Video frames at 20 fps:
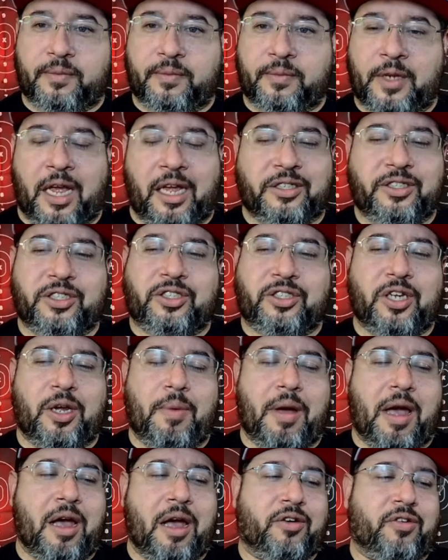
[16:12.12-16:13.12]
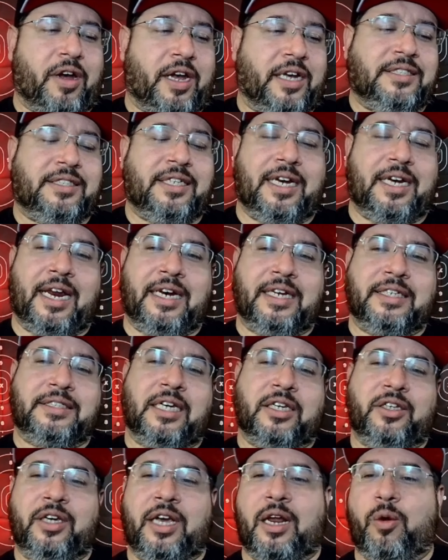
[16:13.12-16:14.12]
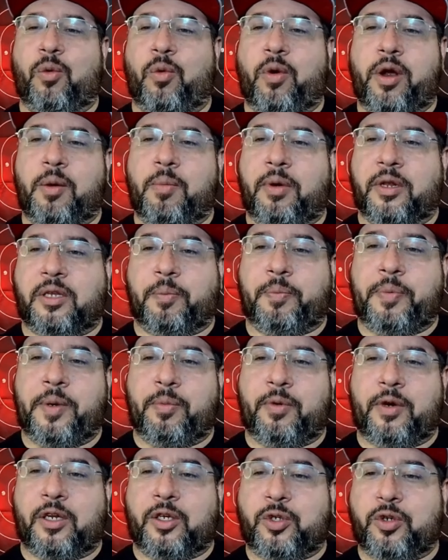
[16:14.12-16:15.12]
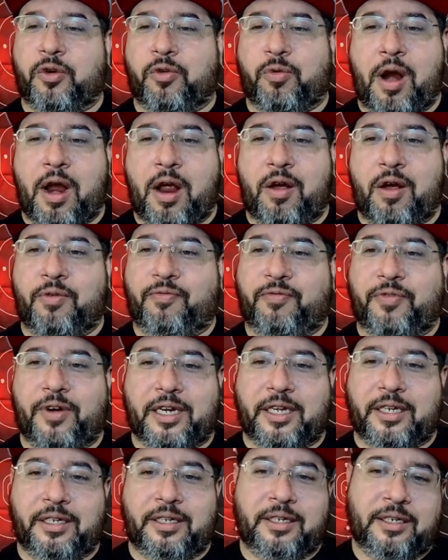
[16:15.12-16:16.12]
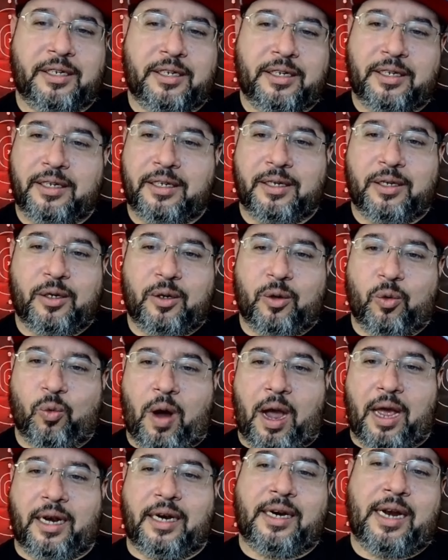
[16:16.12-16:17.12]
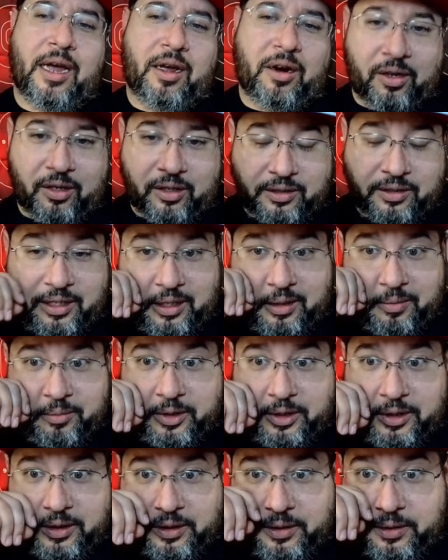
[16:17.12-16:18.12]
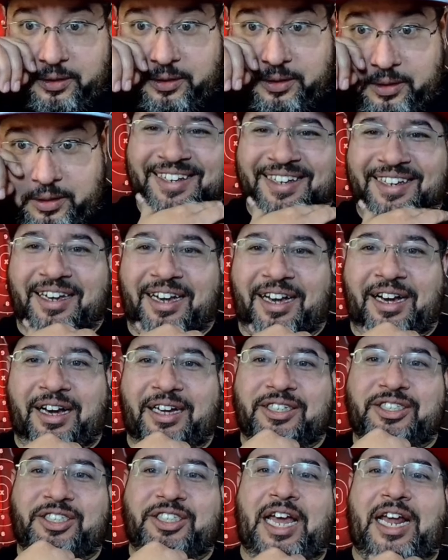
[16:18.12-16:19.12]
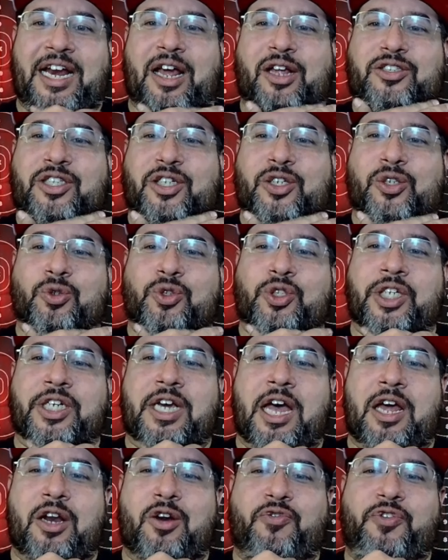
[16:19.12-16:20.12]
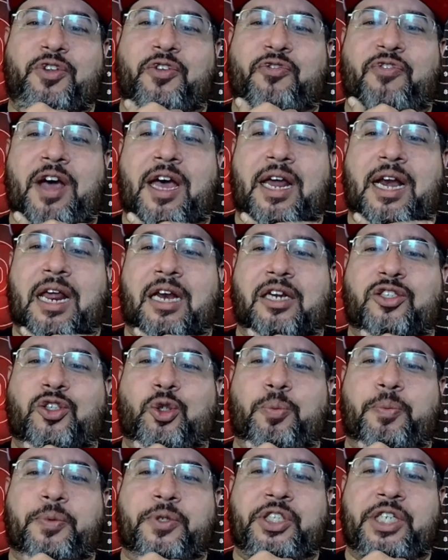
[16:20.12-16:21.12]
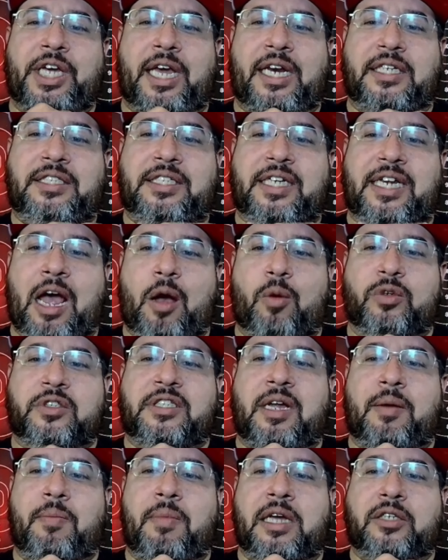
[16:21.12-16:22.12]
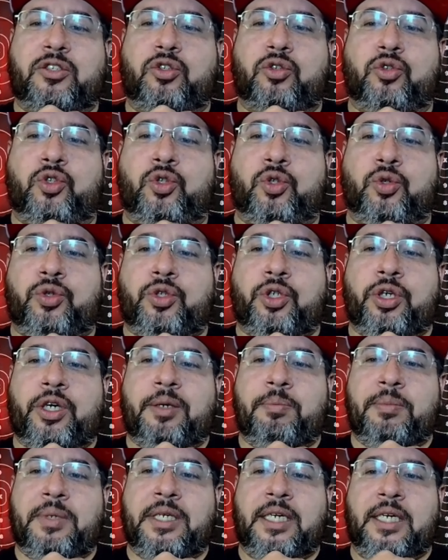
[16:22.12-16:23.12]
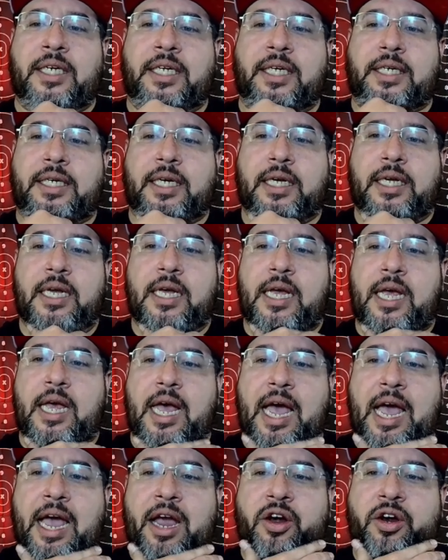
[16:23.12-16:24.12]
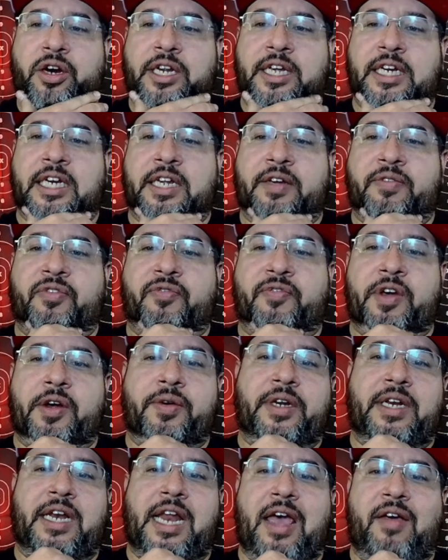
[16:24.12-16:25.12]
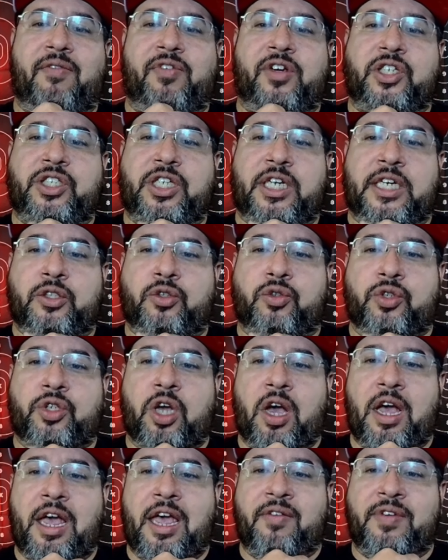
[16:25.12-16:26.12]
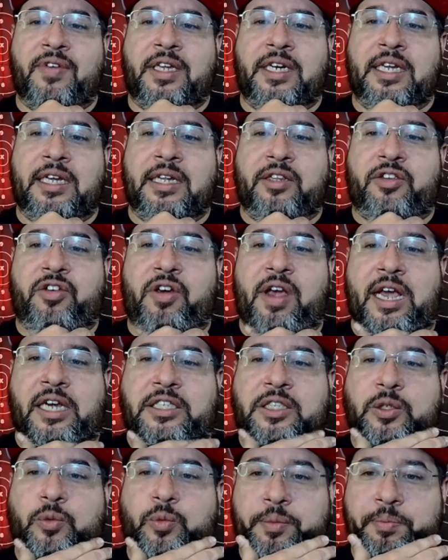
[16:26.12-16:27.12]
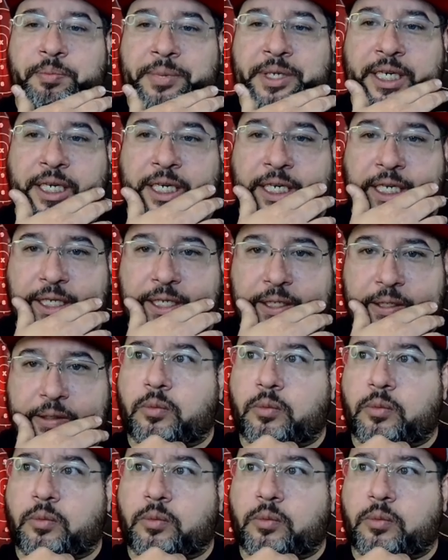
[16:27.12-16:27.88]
No, I was just talking about how crazy that is. How you got to worry about the people that you're around, fucking wilding out all the time and shit. Uh, shout out to Gucci Cano for the five dollar super chat. He said, "How was Damaso Junior in Mini Lic? I heard he lived very lavish. And do y'all have any interaction with Mini Lic?"